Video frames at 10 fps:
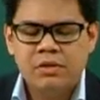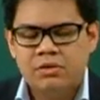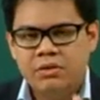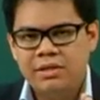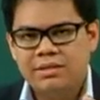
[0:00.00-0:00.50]

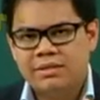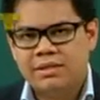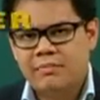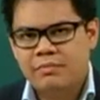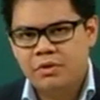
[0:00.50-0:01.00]
So these are
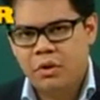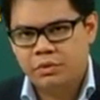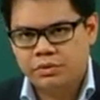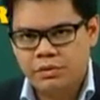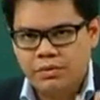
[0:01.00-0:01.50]
some
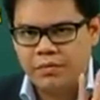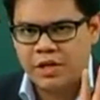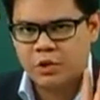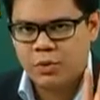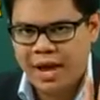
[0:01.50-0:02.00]
notes
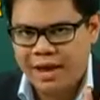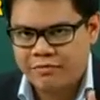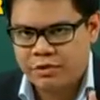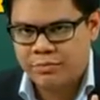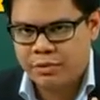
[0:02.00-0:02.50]
that you
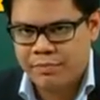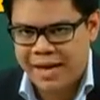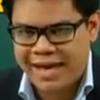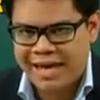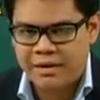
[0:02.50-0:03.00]
have to
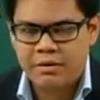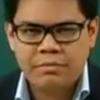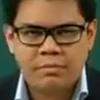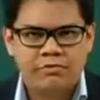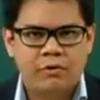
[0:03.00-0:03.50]
prepare
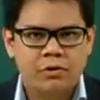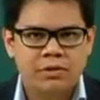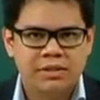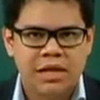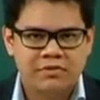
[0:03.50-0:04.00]
before you
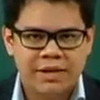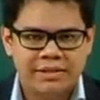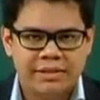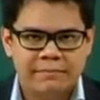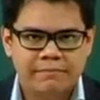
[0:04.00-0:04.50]
start
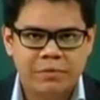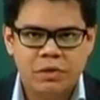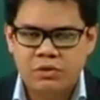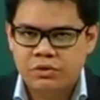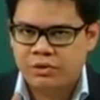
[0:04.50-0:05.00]
writing.
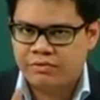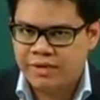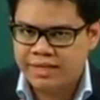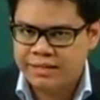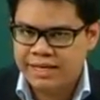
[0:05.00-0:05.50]
So the
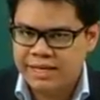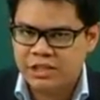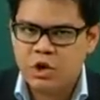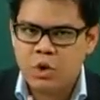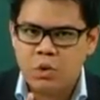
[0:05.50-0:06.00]
first thing
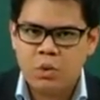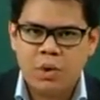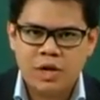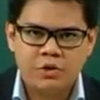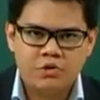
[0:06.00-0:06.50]
is, who
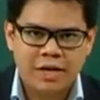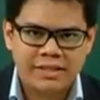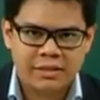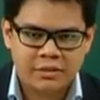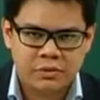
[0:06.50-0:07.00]
are you
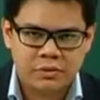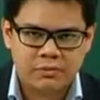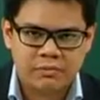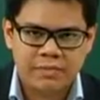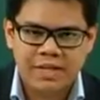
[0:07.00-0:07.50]
writing to?
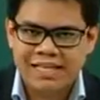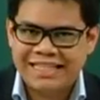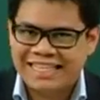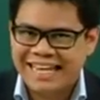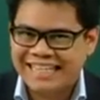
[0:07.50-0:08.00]

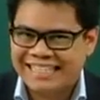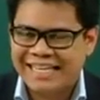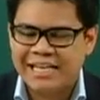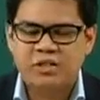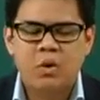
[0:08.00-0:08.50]
The next
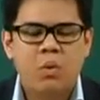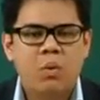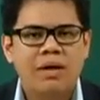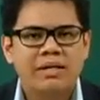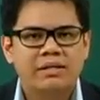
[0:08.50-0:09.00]
thing is,
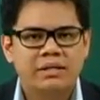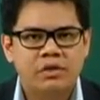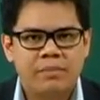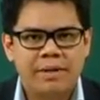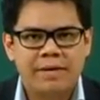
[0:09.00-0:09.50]
what is the
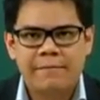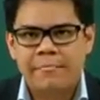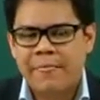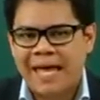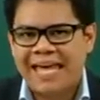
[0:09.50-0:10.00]
topic,
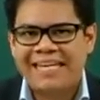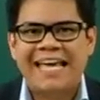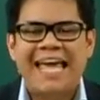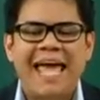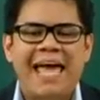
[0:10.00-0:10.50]
and
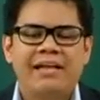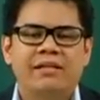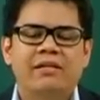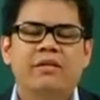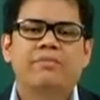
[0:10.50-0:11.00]

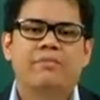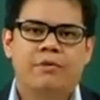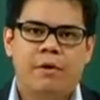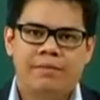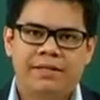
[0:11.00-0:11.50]
end
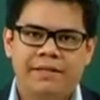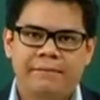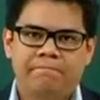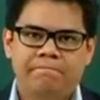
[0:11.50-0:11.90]
properly.